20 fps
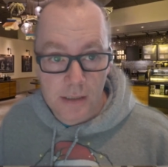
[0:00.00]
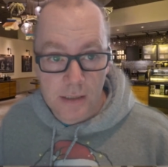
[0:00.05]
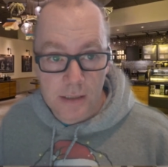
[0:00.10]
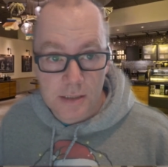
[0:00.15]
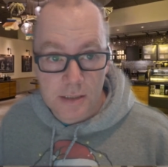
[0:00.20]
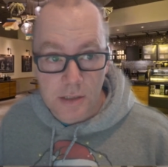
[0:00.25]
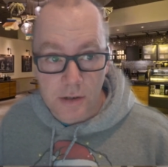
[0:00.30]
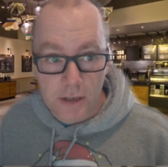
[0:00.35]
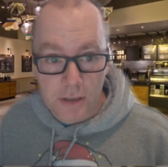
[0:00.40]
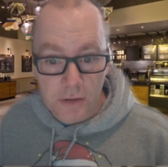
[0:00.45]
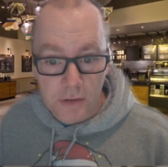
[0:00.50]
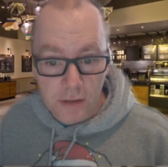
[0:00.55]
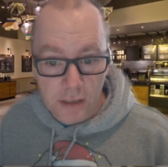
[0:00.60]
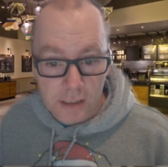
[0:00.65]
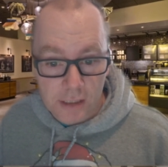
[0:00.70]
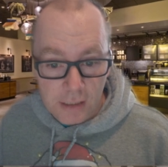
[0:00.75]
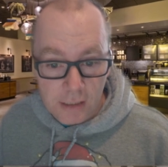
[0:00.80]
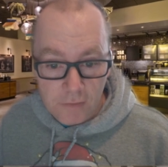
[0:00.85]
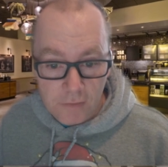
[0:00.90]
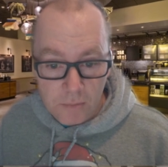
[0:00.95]
So I thought
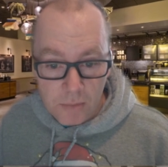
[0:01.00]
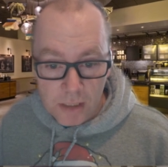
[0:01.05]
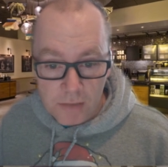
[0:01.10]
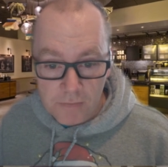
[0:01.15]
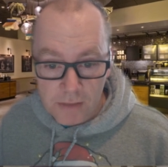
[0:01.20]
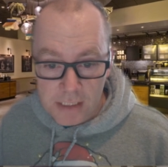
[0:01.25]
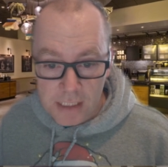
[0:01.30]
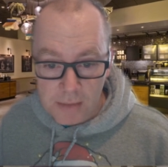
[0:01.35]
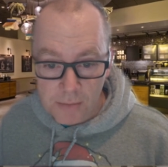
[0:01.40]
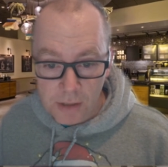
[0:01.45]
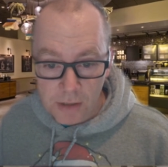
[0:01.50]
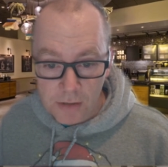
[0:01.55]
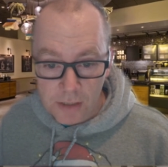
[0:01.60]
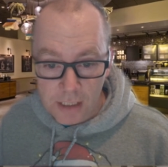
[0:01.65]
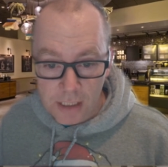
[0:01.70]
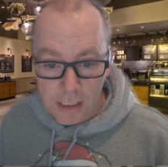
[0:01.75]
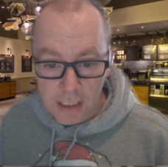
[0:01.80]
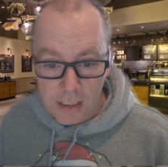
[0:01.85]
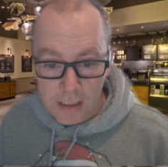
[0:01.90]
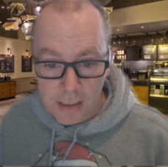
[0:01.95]
I'd give a bit of a demo
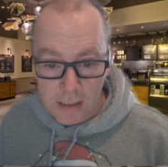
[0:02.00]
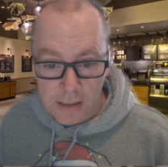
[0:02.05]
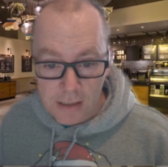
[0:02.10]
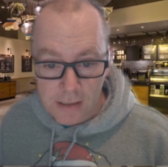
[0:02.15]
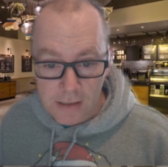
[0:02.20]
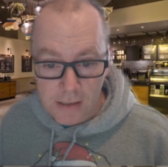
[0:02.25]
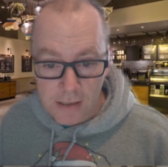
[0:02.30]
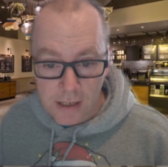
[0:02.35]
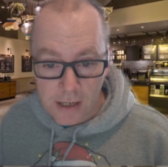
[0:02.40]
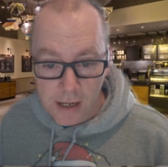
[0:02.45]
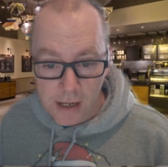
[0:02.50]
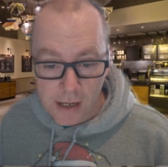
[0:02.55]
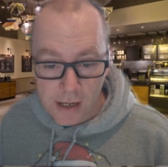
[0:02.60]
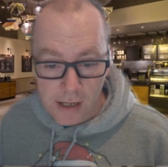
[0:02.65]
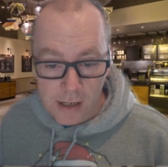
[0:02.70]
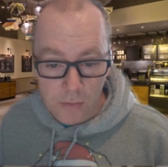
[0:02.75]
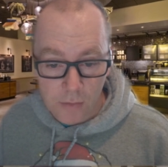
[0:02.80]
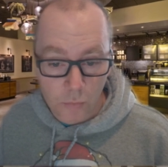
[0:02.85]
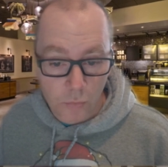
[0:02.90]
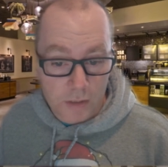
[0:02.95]
here
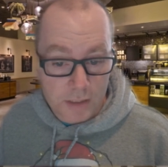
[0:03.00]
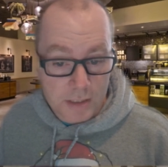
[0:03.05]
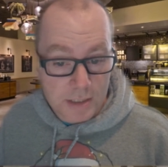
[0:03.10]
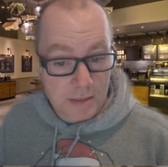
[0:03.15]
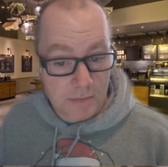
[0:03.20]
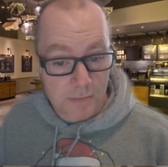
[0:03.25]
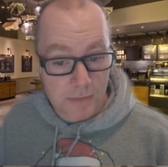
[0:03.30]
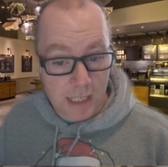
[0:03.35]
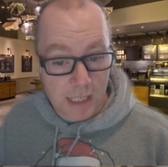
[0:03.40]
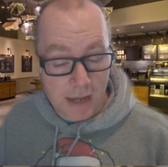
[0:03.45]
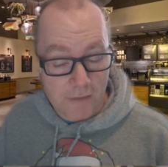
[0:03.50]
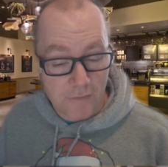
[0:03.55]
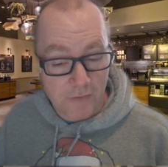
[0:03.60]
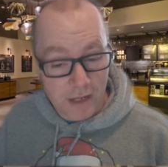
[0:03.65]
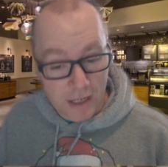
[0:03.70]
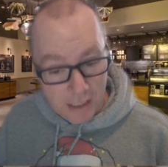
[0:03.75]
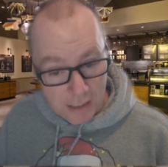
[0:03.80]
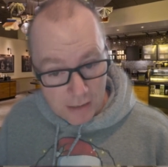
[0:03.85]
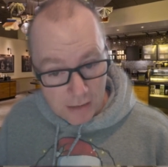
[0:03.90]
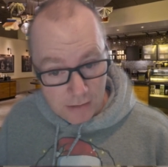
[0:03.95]
with some
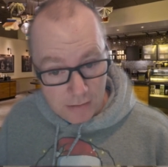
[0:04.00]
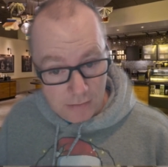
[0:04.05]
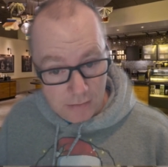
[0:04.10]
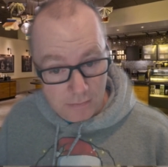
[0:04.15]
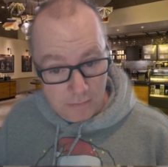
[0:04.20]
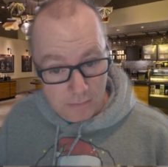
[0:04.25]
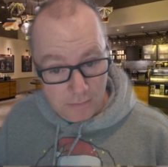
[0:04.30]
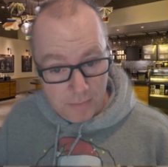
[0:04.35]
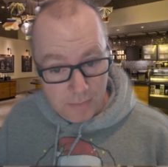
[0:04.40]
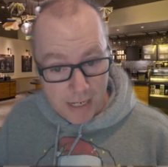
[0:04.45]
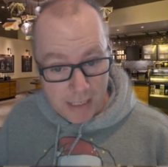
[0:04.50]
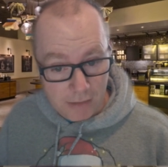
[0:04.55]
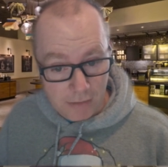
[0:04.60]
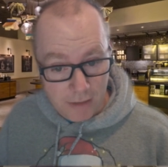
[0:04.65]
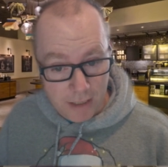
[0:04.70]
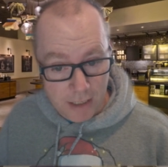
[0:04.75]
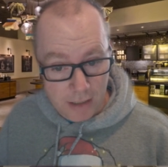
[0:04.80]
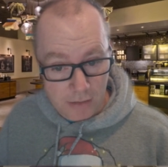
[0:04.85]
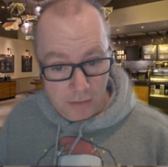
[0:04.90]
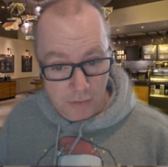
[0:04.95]
cafe
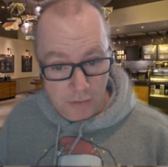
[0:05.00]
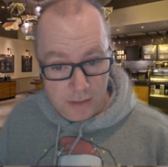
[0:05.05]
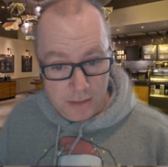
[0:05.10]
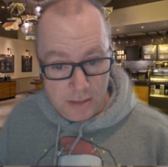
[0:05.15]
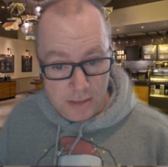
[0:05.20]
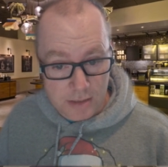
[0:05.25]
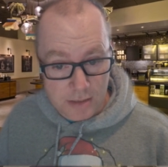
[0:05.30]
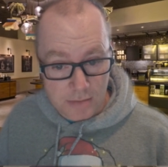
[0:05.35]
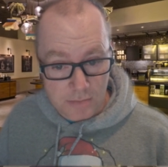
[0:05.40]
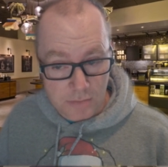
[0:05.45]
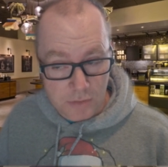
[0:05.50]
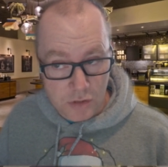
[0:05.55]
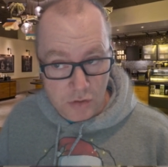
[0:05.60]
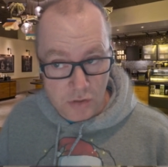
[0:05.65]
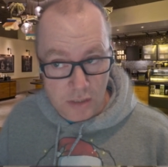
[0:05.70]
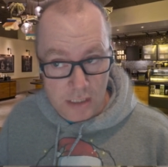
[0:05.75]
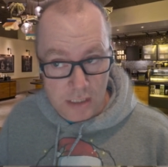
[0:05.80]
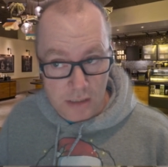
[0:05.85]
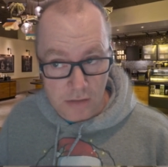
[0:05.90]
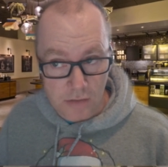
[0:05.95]
background noise and some
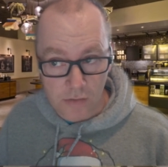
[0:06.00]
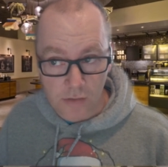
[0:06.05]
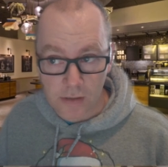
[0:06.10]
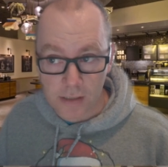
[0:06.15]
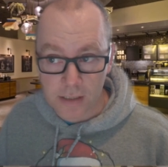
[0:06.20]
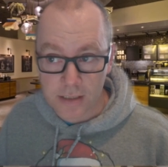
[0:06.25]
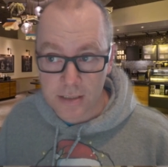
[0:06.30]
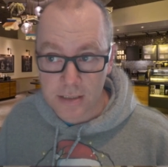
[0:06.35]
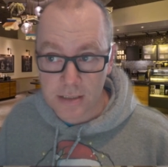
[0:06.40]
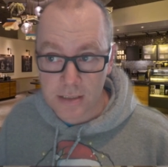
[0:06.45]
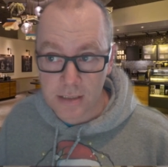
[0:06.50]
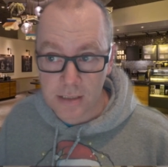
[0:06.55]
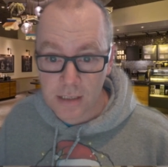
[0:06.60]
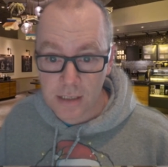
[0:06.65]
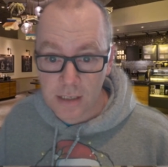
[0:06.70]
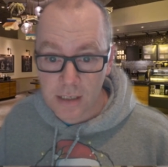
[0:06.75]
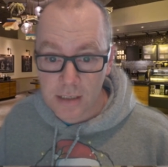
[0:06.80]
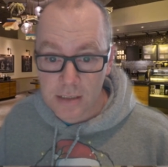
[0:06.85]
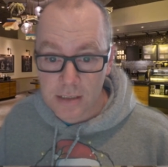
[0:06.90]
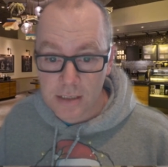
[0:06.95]
street noise
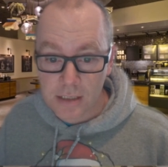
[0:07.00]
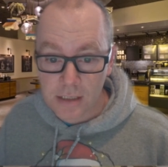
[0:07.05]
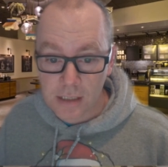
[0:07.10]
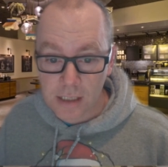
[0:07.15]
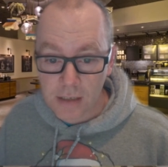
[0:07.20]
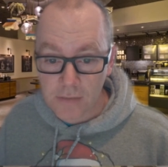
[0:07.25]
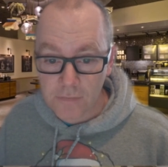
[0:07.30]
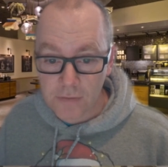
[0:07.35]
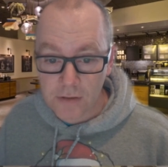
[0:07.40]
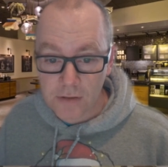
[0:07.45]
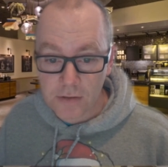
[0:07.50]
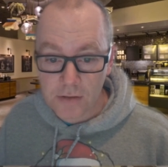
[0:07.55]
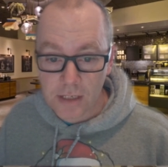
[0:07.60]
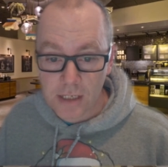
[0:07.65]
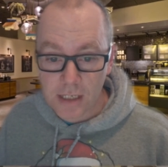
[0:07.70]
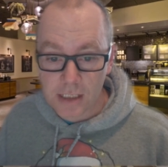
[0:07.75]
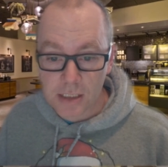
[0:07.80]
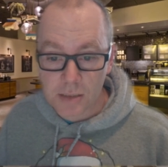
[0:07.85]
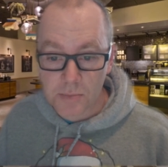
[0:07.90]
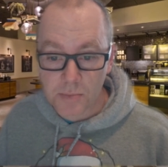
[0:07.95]
to give you the
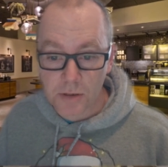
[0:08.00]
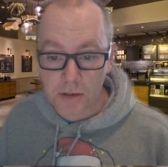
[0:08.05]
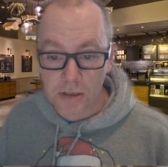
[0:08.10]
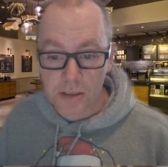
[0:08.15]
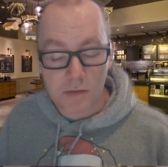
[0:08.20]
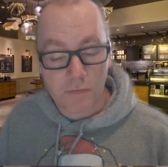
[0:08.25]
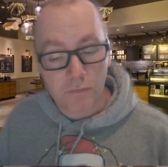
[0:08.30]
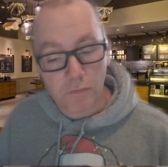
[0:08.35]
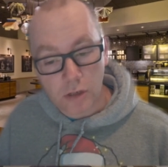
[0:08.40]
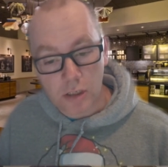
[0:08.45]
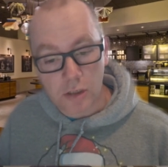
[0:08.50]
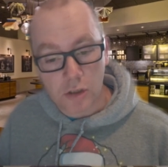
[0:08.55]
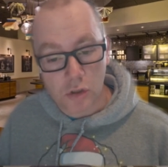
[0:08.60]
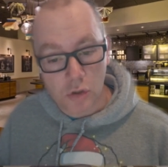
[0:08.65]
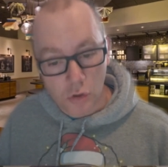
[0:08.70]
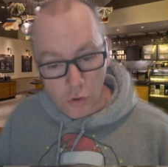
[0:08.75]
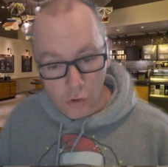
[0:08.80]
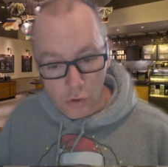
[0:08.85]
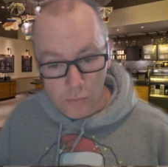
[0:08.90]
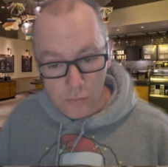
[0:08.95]
experience of what it
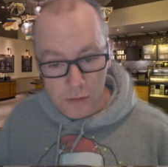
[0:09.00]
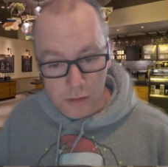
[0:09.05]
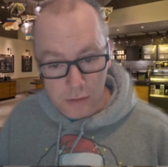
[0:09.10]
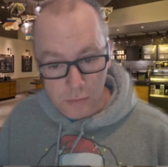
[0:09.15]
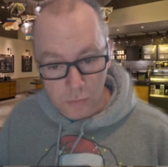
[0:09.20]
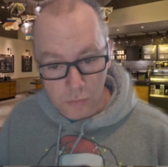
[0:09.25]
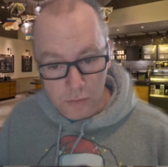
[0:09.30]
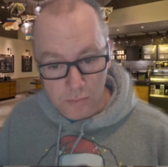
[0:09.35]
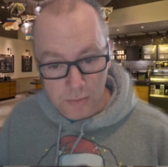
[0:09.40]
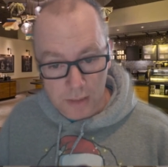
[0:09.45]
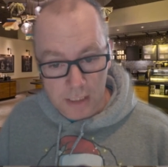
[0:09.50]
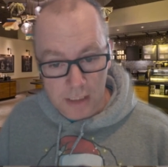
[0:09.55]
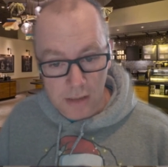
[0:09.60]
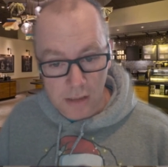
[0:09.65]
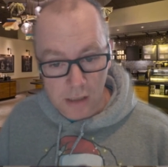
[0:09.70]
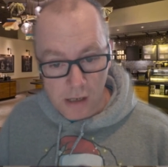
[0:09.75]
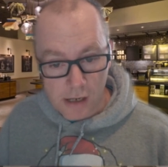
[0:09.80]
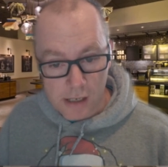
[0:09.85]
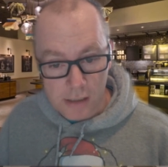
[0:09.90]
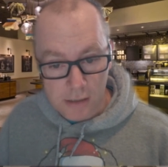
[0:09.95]
normally would be
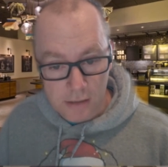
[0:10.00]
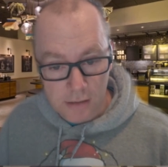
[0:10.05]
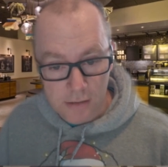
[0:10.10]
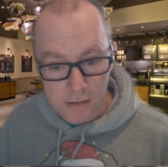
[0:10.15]
like